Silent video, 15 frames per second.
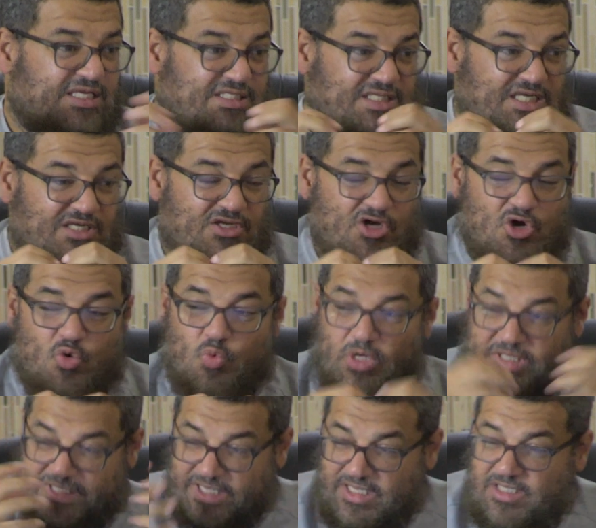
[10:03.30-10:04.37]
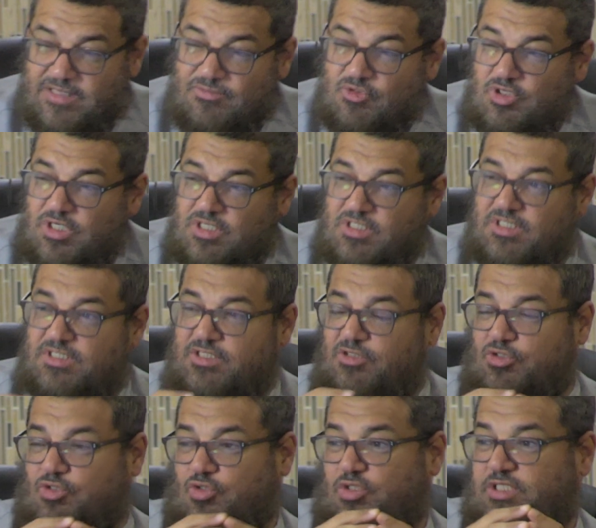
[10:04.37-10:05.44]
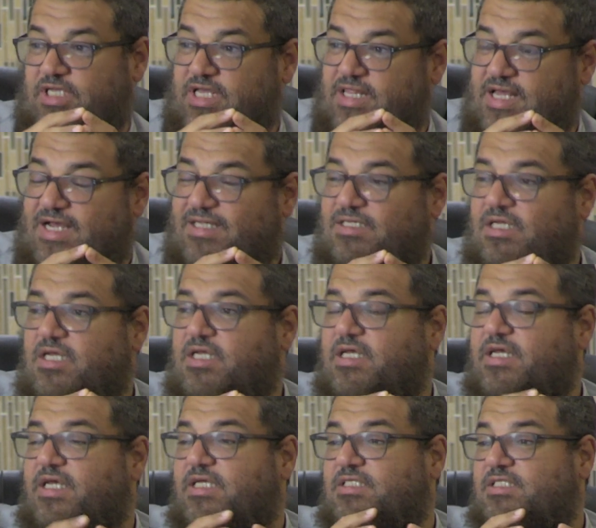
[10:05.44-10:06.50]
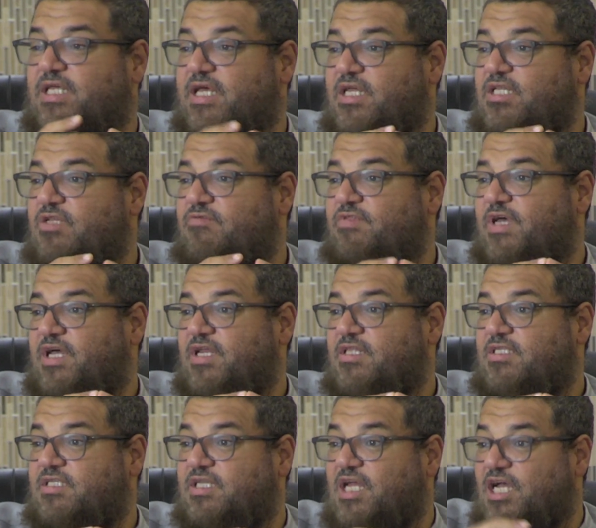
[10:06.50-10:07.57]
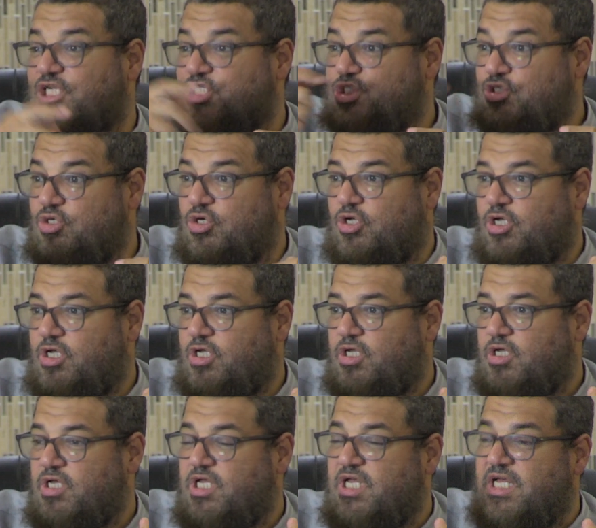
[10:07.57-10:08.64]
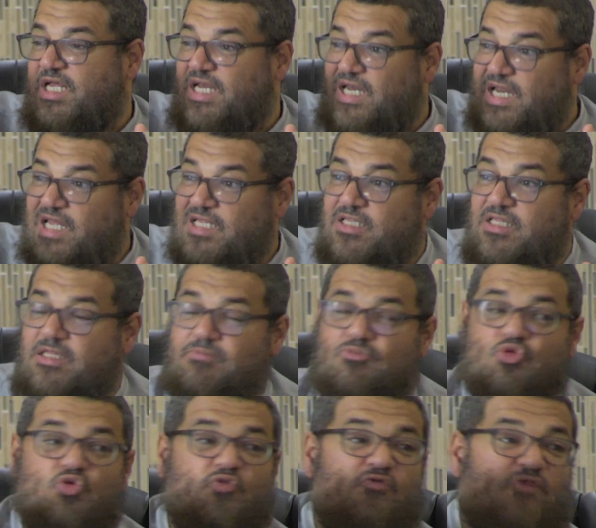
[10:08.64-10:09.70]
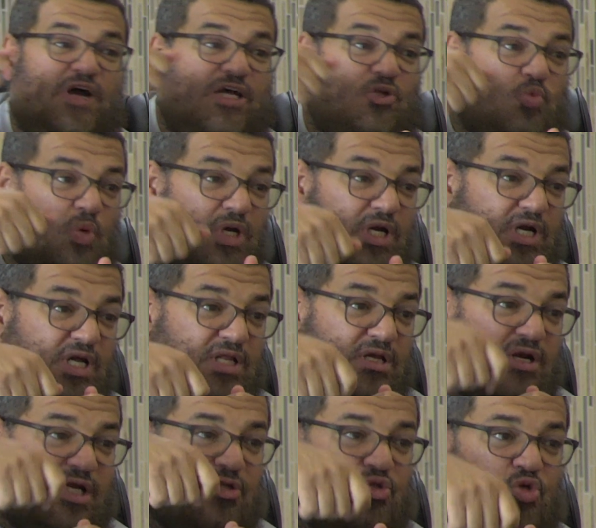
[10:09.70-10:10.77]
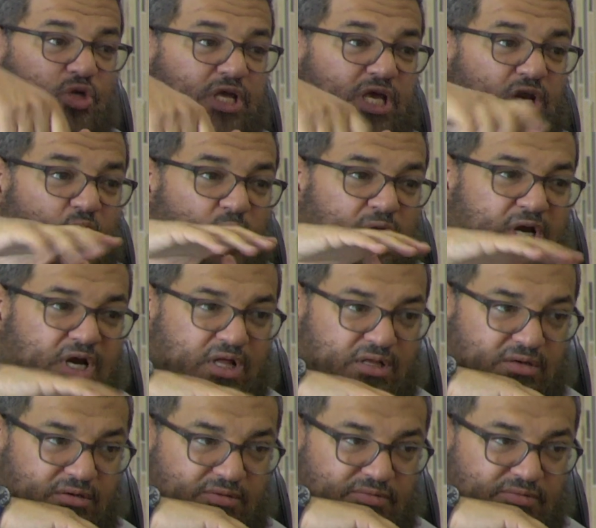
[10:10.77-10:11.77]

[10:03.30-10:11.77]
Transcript: said what led them to say that is the end of the hadith said, Ash-shuh led them to fight one another and to kill one another.